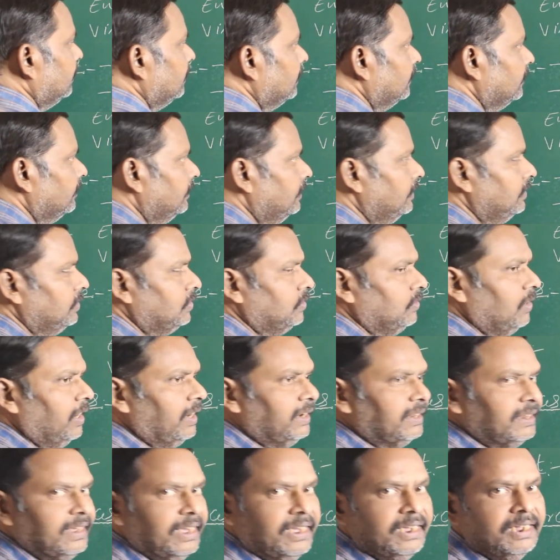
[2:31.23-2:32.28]
These two are
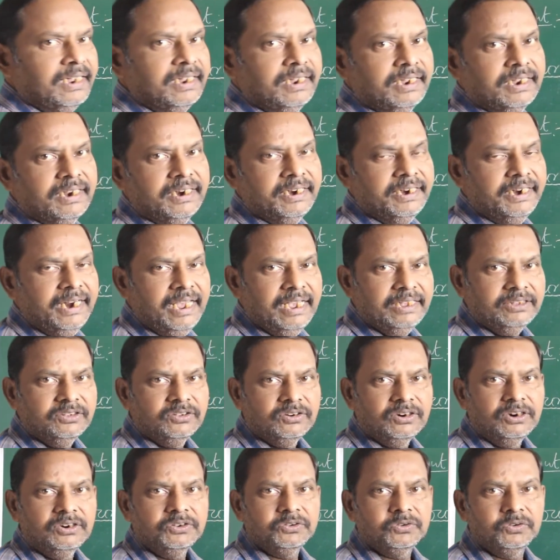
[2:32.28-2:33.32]
the
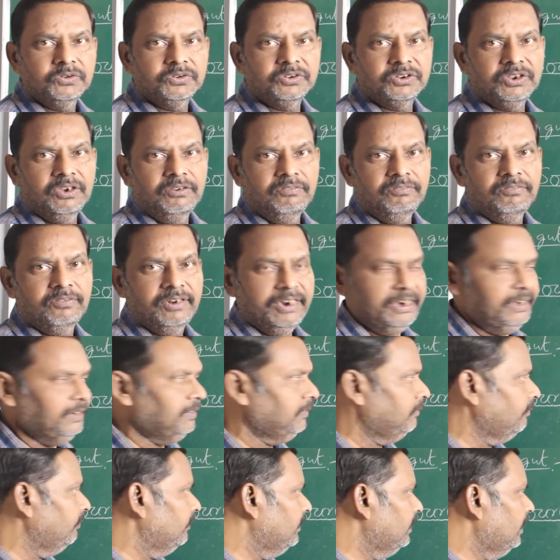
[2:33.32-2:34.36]
natural source of light.
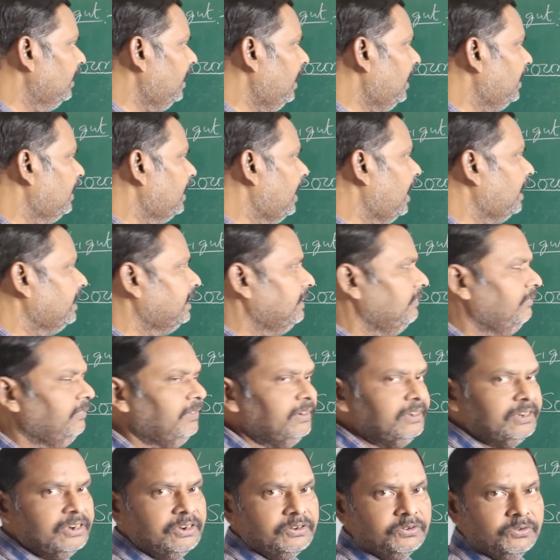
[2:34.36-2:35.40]
An
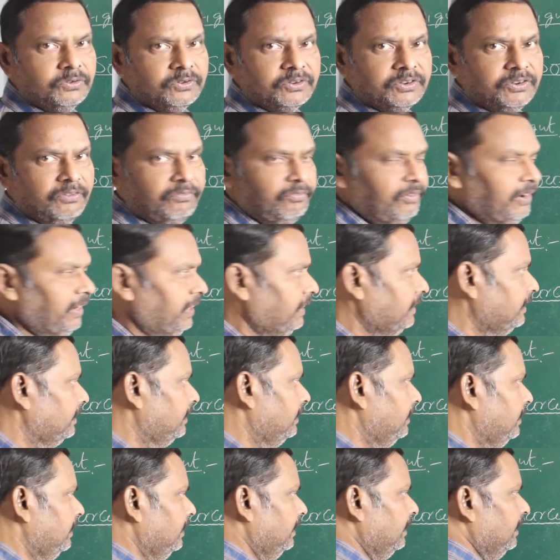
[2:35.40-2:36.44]
artificial source of light
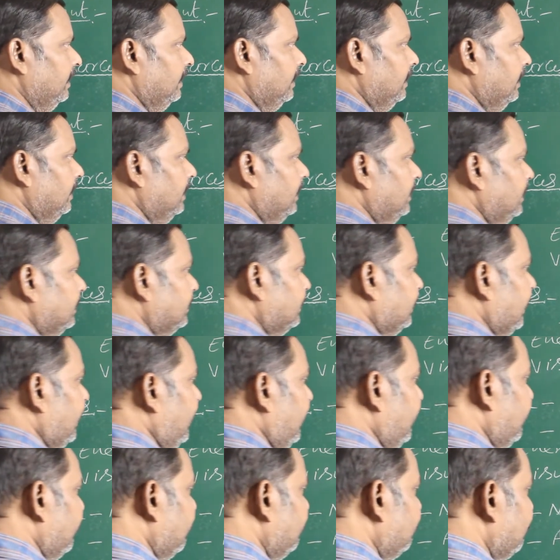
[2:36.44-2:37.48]
is
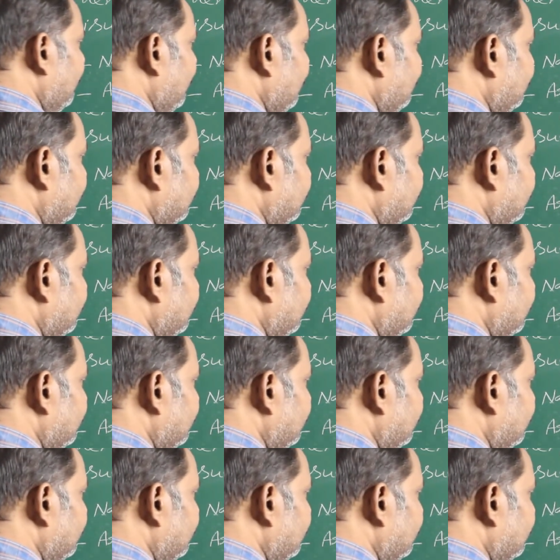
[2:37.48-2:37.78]
electric bulb.